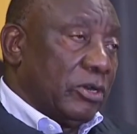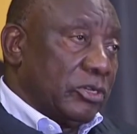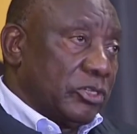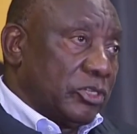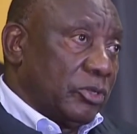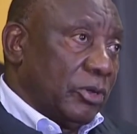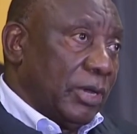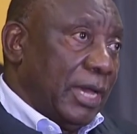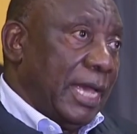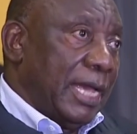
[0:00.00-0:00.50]

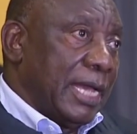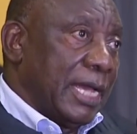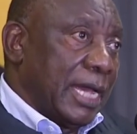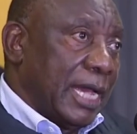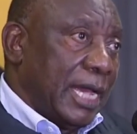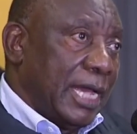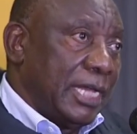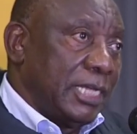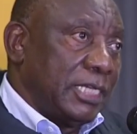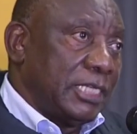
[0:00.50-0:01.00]
We've
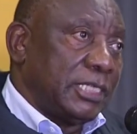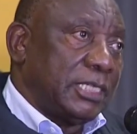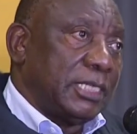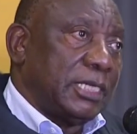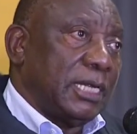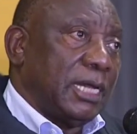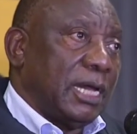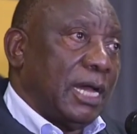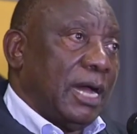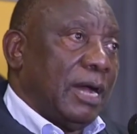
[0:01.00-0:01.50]
also
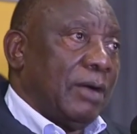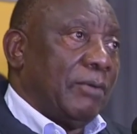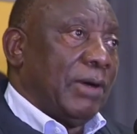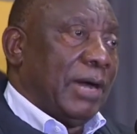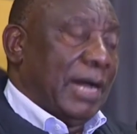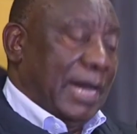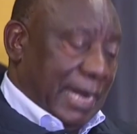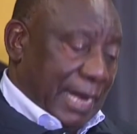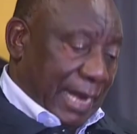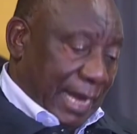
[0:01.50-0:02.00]
engaged
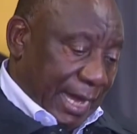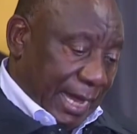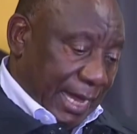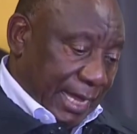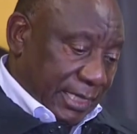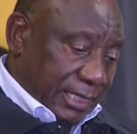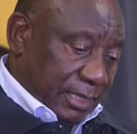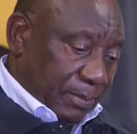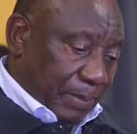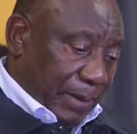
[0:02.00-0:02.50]

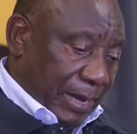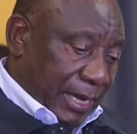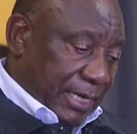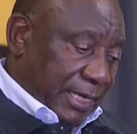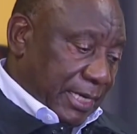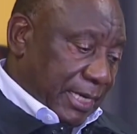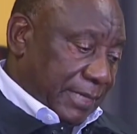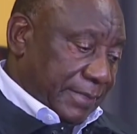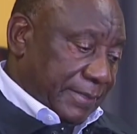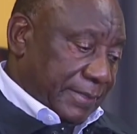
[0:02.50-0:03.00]
our
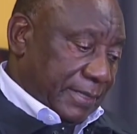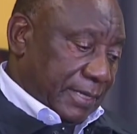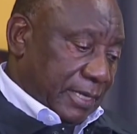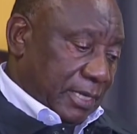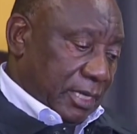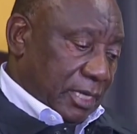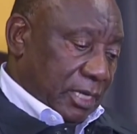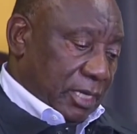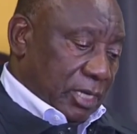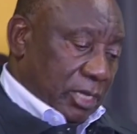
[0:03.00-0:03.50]
alliance
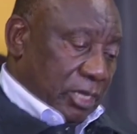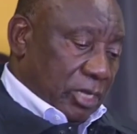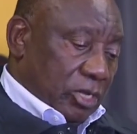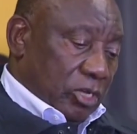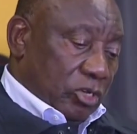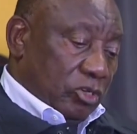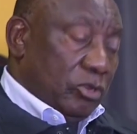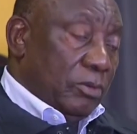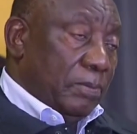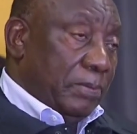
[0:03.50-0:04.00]
partners
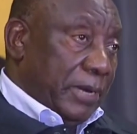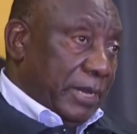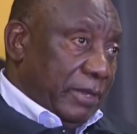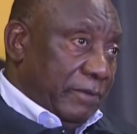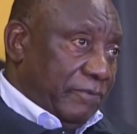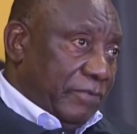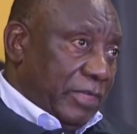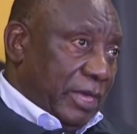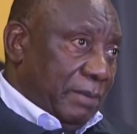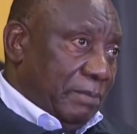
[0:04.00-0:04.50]

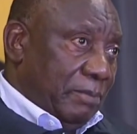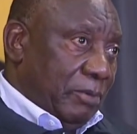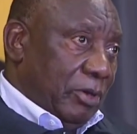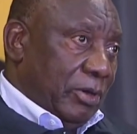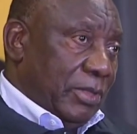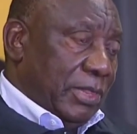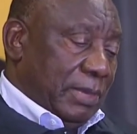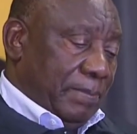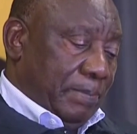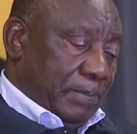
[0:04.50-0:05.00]
to
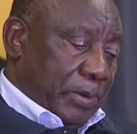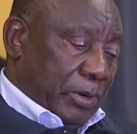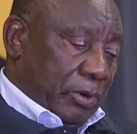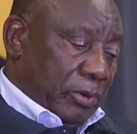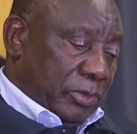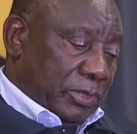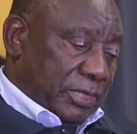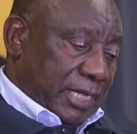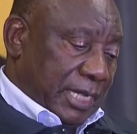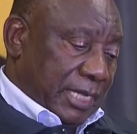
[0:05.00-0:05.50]
brief them
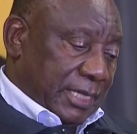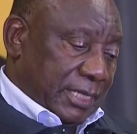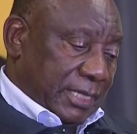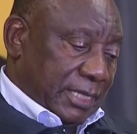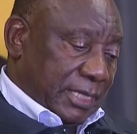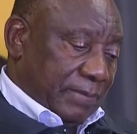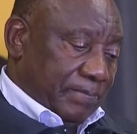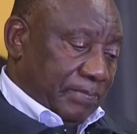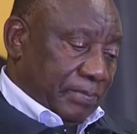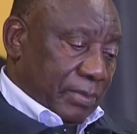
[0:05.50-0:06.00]
on the
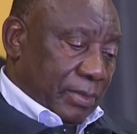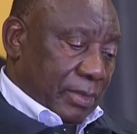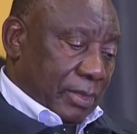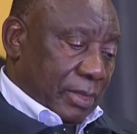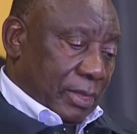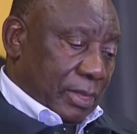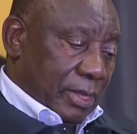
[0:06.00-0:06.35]
process